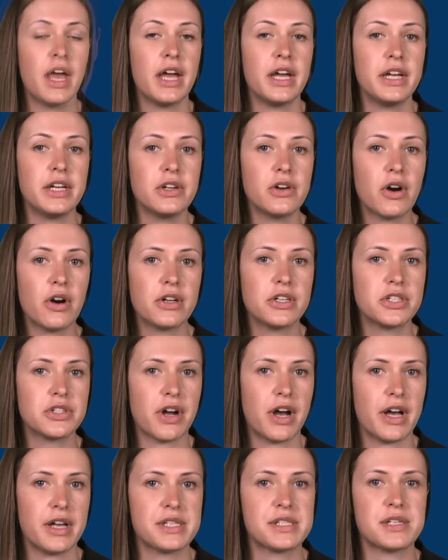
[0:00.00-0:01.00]
In
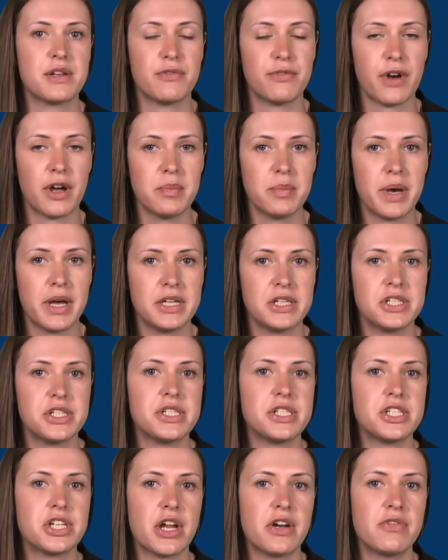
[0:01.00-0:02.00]
contrast, fund
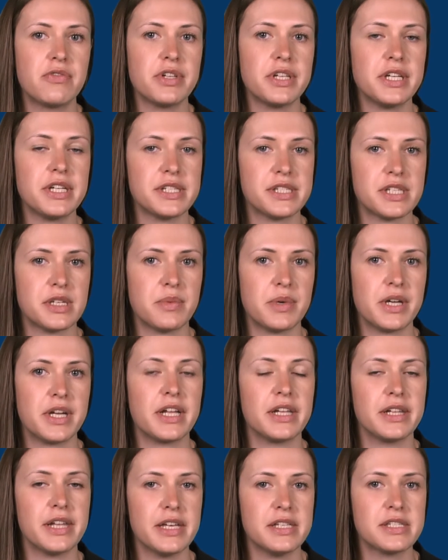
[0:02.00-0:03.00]
managers generally exhibit
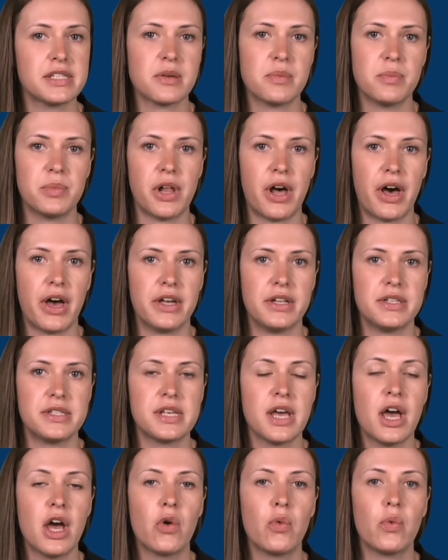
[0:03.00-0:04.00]
less compliance
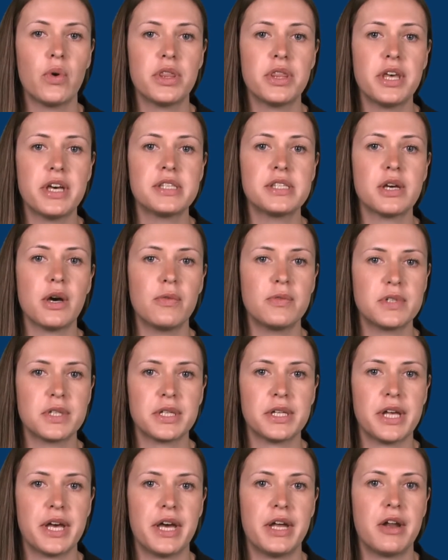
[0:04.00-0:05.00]
with their
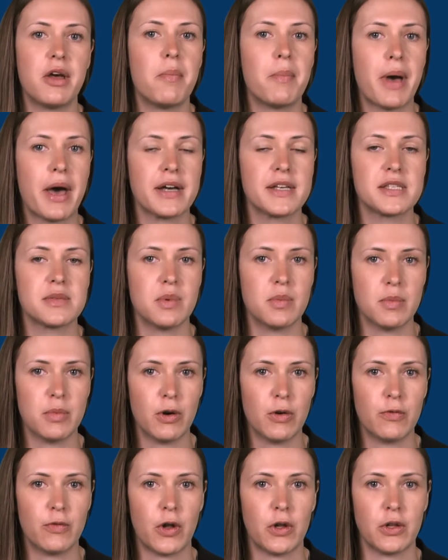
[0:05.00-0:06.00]
self-declared maximum
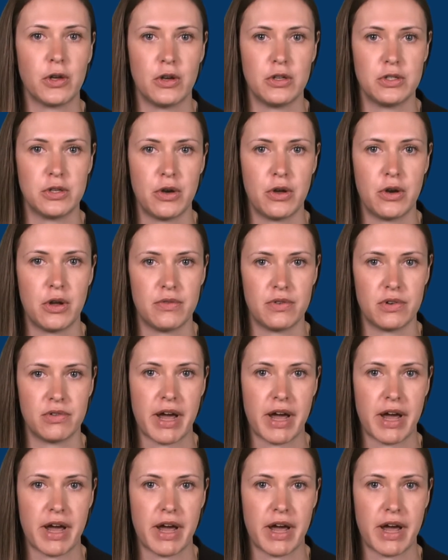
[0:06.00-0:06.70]
portfolio turnover